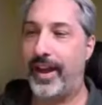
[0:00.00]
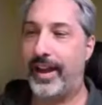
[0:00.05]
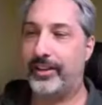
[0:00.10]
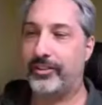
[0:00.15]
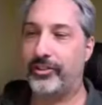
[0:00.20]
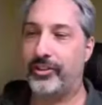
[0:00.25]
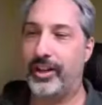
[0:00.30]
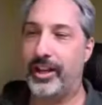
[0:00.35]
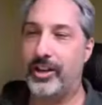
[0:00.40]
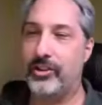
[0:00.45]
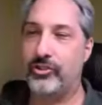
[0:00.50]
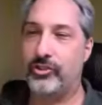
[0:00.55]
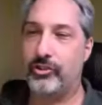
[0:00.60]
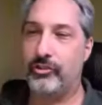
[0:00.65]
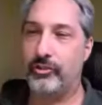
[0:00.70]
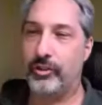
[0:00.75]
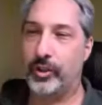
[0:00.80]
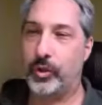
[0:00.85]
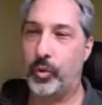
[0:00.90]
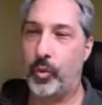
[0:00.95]

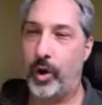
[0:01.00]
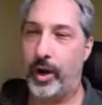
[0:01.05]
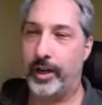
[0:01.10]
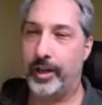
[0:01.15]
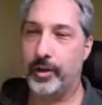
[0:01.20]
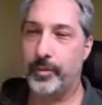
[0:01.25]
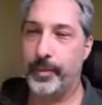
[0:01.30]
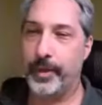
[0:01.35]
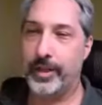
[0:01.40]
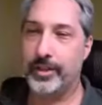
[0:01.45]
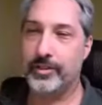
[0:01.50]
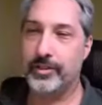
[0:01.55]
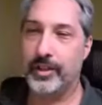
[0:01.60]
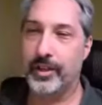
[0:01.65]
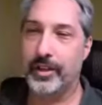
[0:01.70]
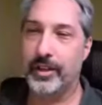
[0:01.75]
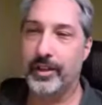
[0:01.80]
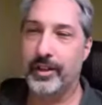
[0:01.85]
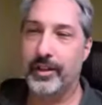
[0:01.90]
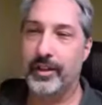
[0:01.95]
vaccination requirement,
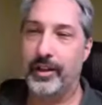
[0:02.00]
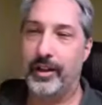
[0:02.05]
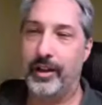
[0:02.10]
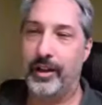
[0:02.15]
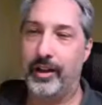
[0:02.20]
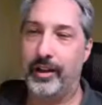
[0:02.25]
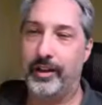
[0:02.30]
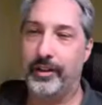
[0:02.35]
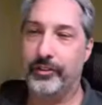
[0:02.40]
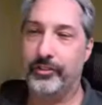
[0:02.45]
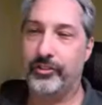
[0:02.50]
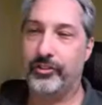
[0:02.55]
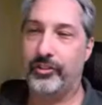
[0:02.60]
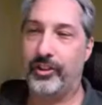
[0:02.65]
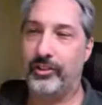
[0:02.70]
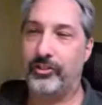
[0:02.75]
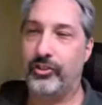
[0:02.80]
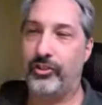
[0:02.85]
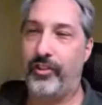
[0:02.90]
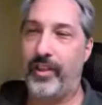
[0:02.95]

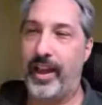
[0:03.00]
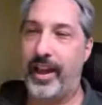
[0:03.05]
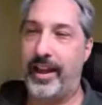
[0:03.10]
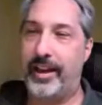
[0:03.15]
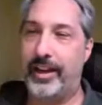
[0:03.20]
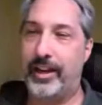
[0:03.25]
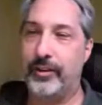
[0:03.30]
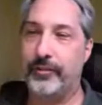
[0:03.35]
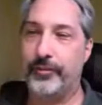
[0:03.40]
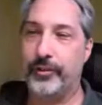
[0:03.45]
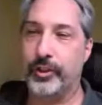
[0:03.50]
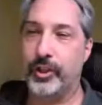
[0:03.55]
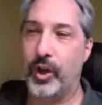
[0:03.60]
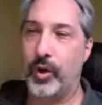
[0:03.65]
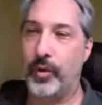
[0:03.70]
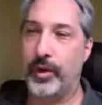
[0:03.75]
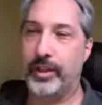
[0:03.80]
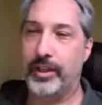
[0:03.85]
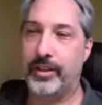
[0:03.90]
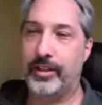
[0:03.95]
such that if you're
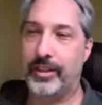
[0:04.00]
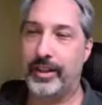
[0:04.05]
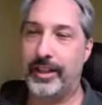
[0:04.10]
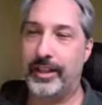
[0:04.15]
going